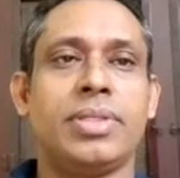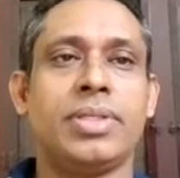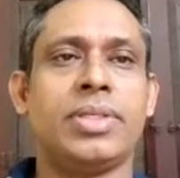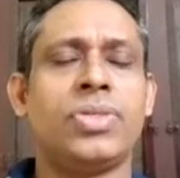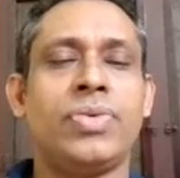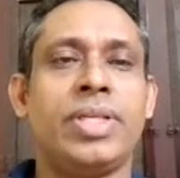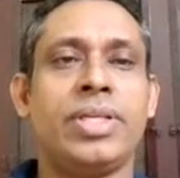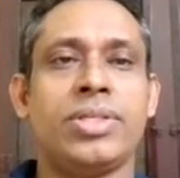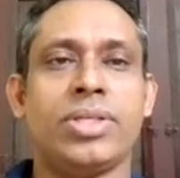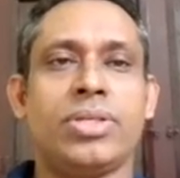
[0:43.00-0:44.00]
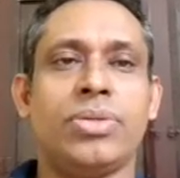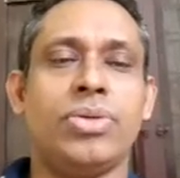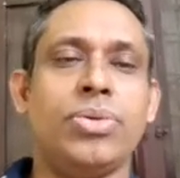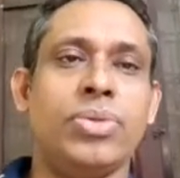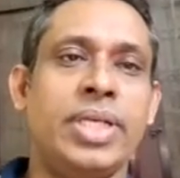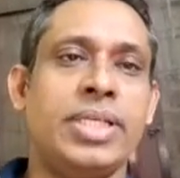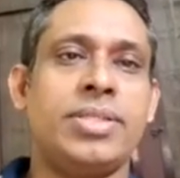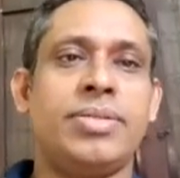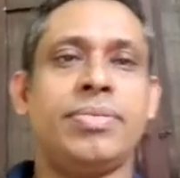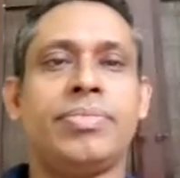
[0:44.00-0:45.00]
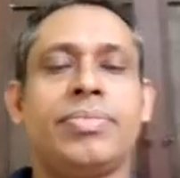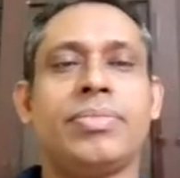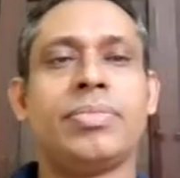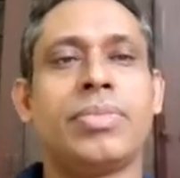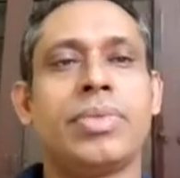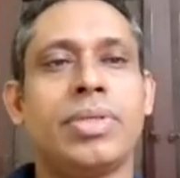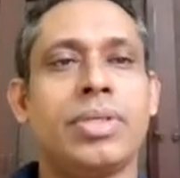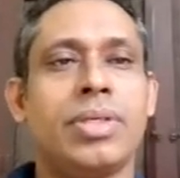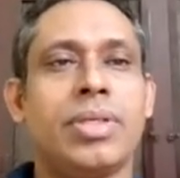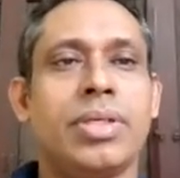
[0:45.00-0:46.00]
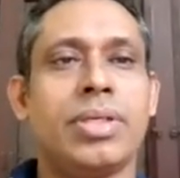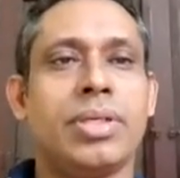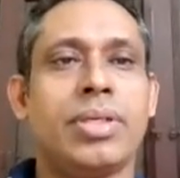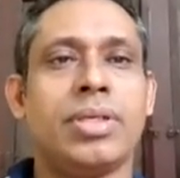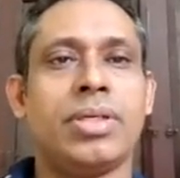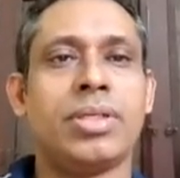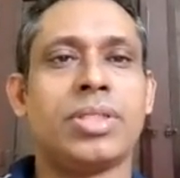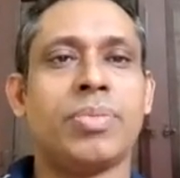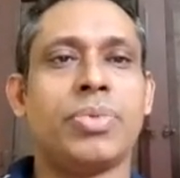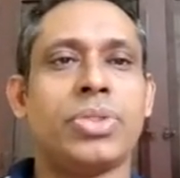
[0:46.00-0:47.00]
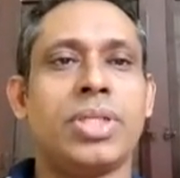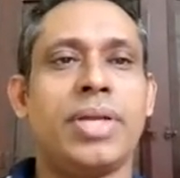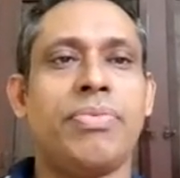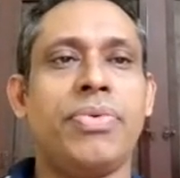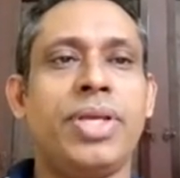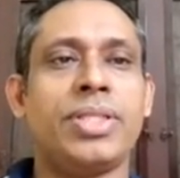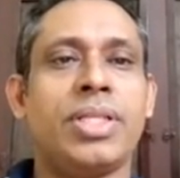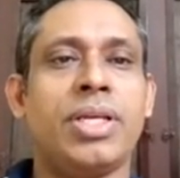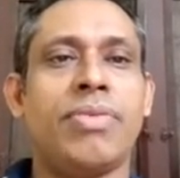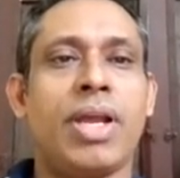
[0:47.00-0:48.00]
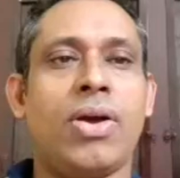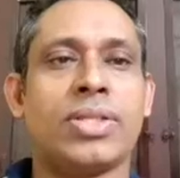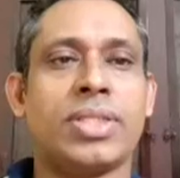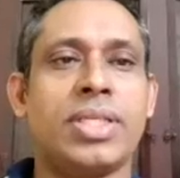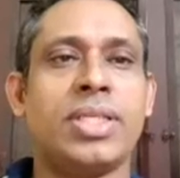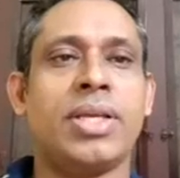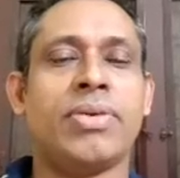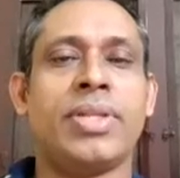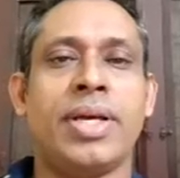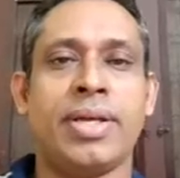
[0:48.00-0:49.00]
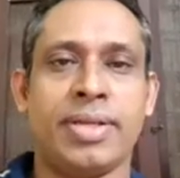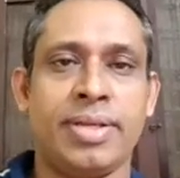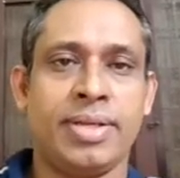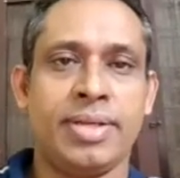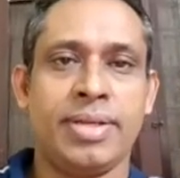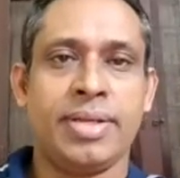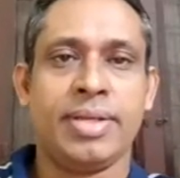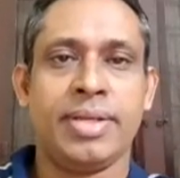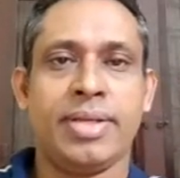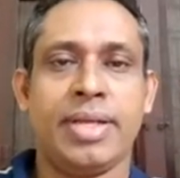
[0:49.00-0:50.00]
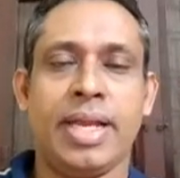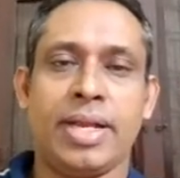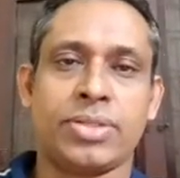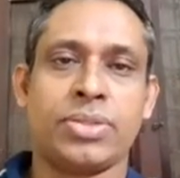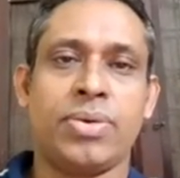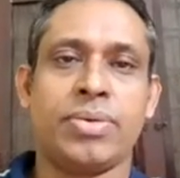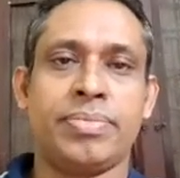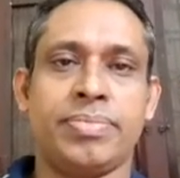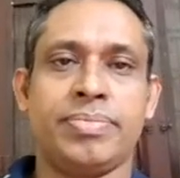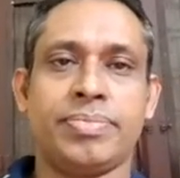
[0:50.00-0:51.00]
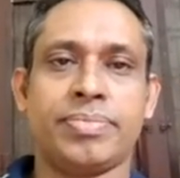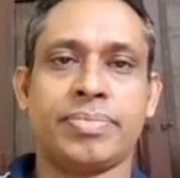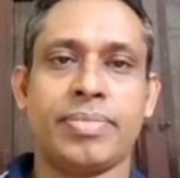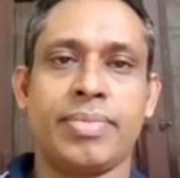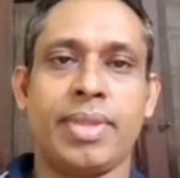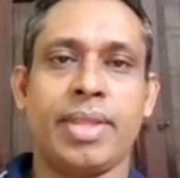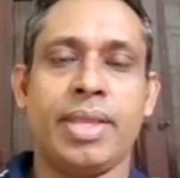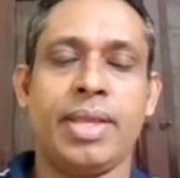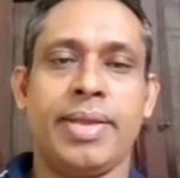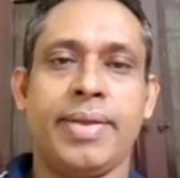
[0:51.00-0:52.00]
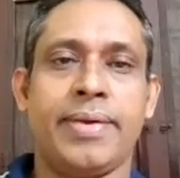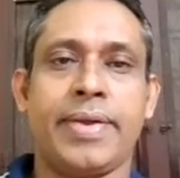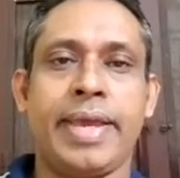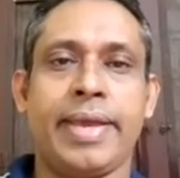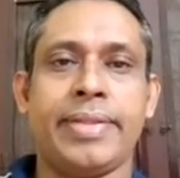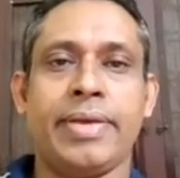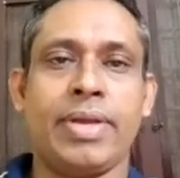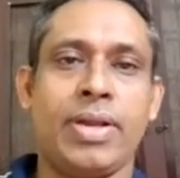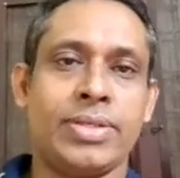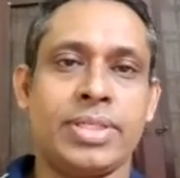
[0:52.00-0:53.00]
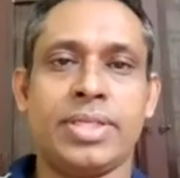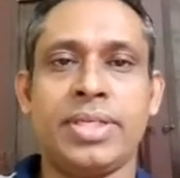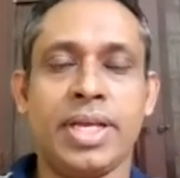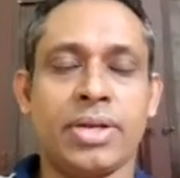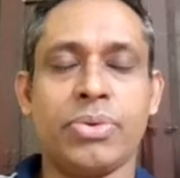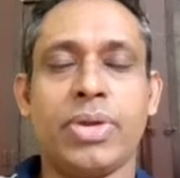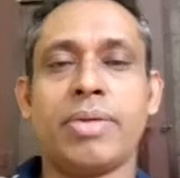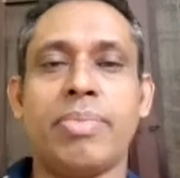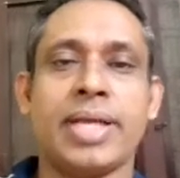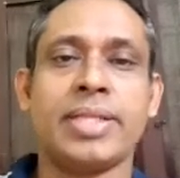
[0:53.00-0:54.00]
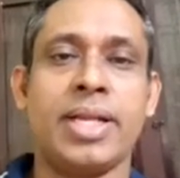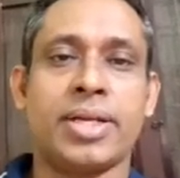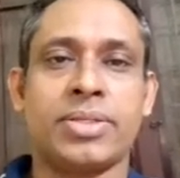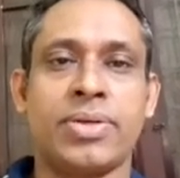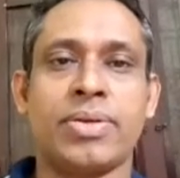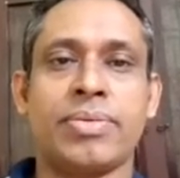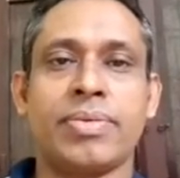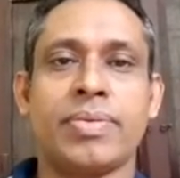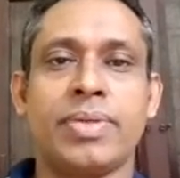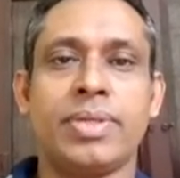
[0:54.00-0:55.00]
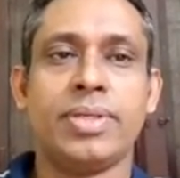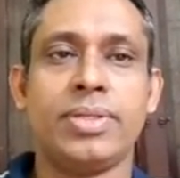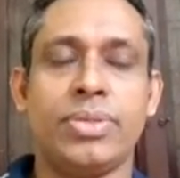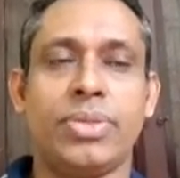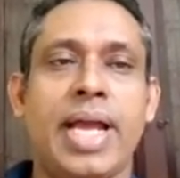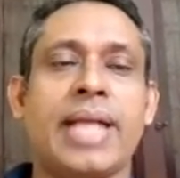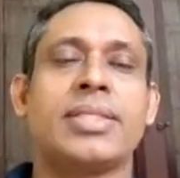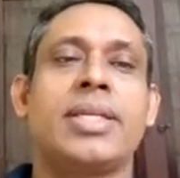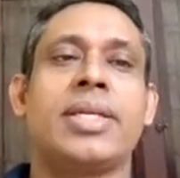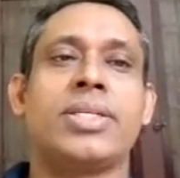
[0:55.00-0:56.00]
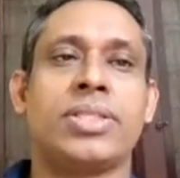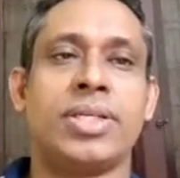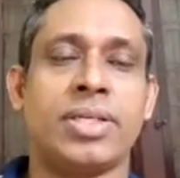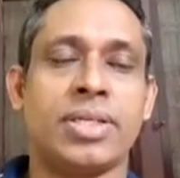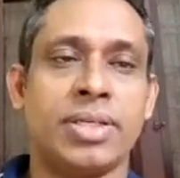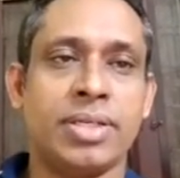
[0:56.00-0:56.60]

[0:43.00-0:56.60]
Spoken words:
It's very easy to do this. Suppose that v is the velocity of the electron. Okay, the velocity acquired by the electron through the acceleration